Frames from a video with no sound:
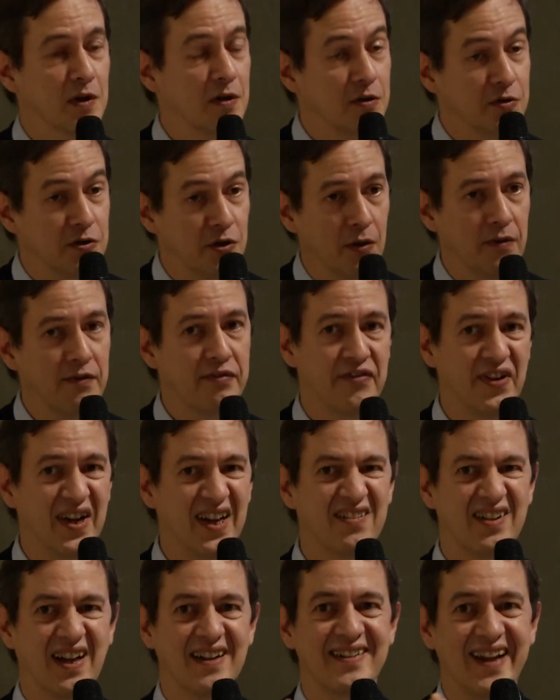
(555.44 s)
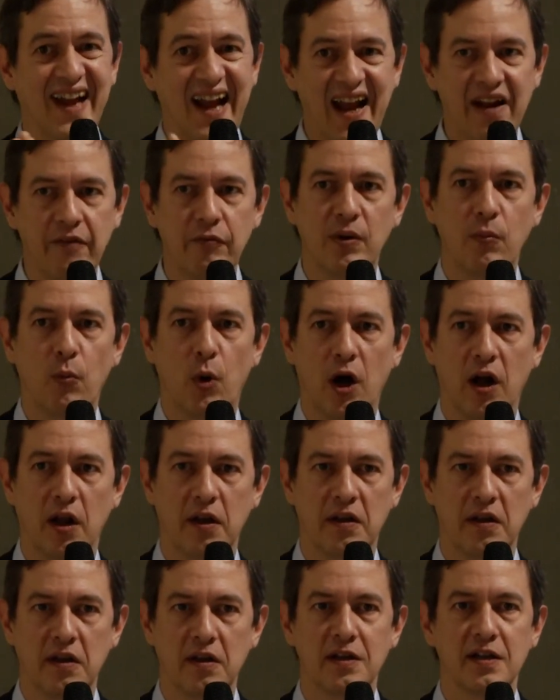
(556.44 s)
don't think that
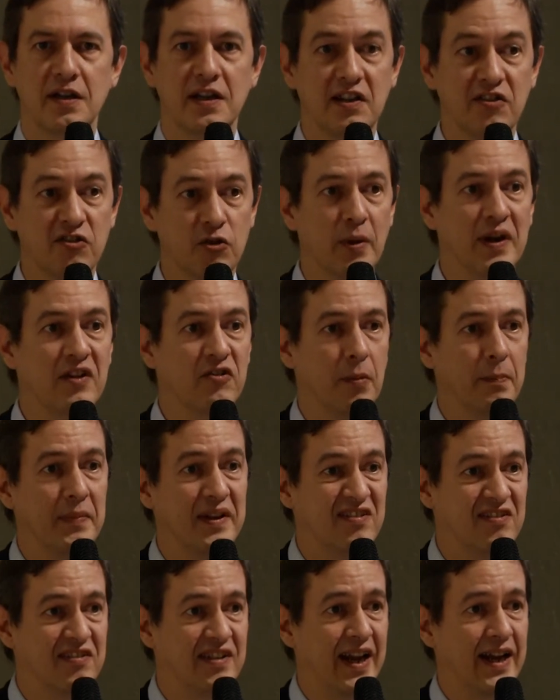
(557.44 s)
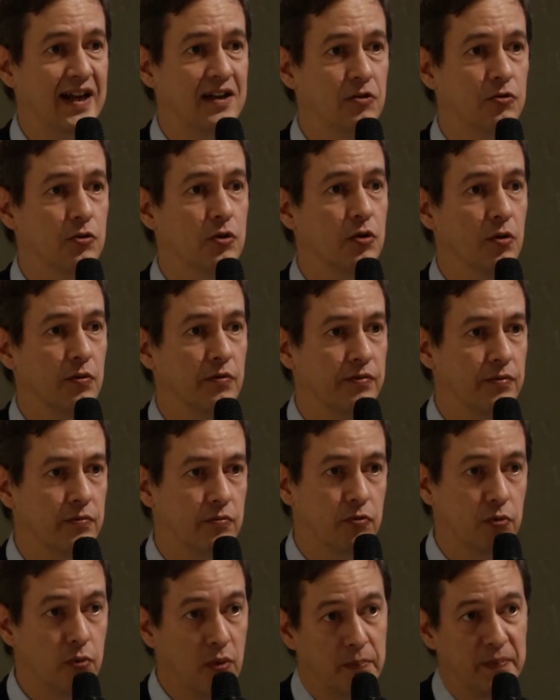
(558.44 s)
everyone is doing the mistake
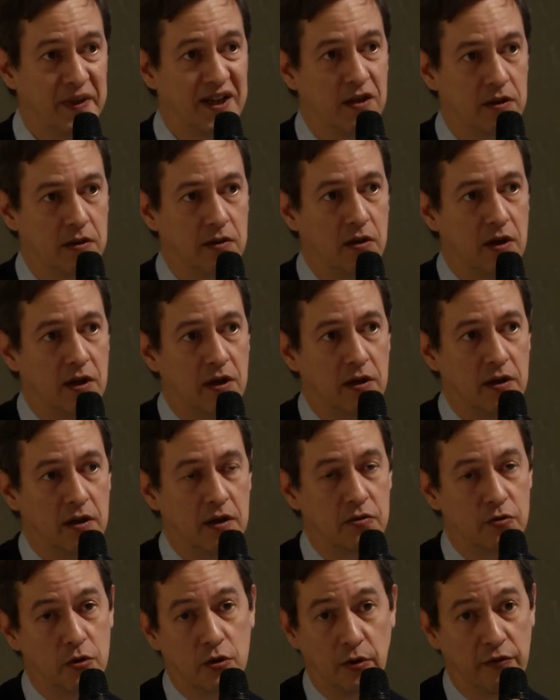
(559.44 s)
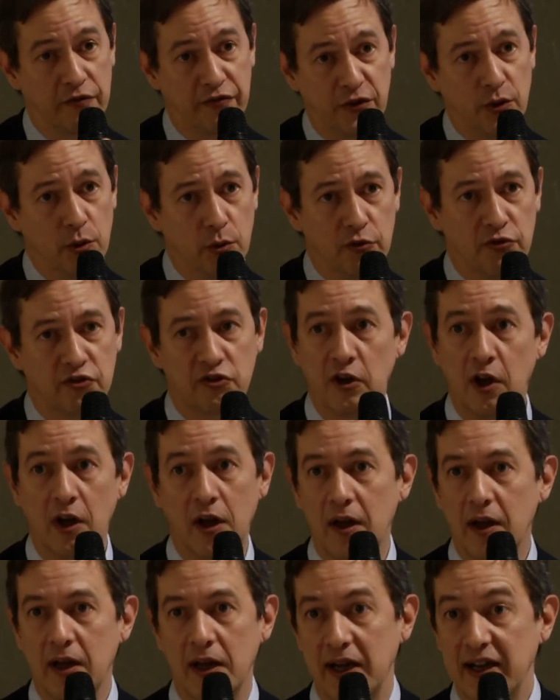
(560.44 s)
to confuse
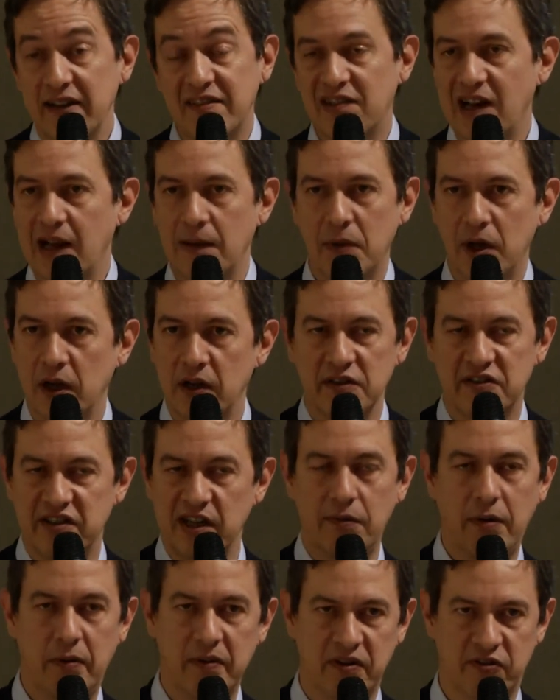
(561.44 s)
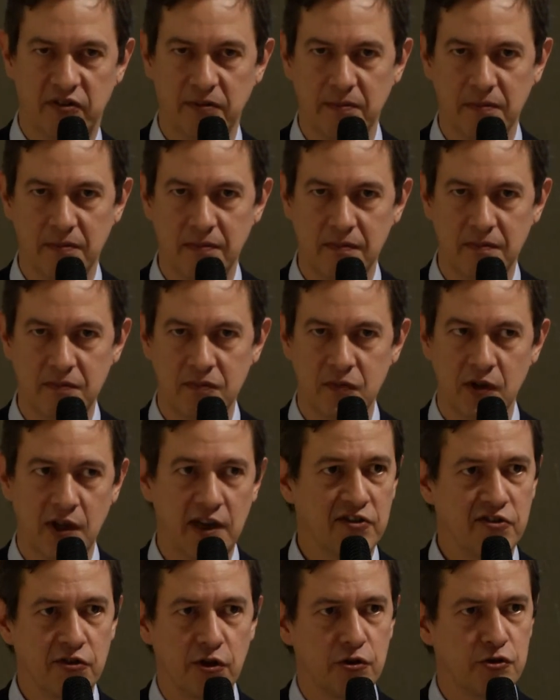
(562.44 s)
Islam and terrorism.
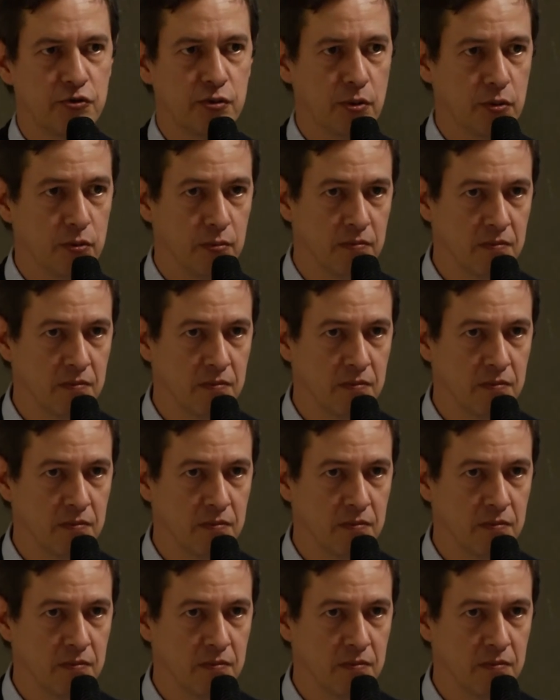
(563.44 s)
It's not true.